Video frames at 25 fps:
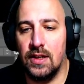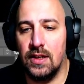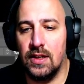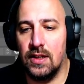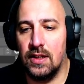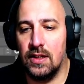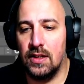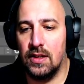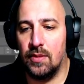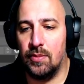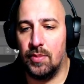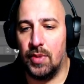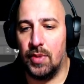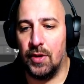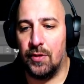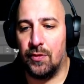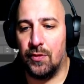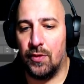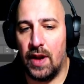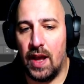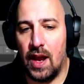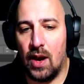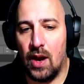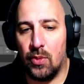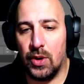But for
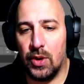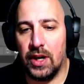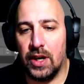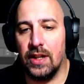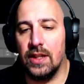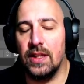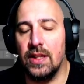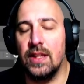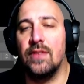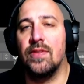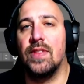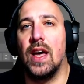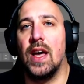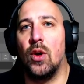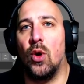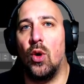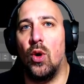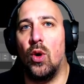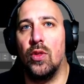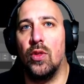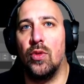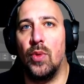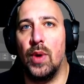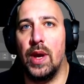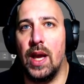now, we're going to leave that all
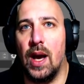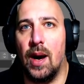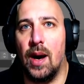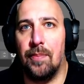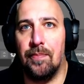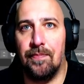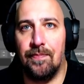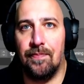the way up.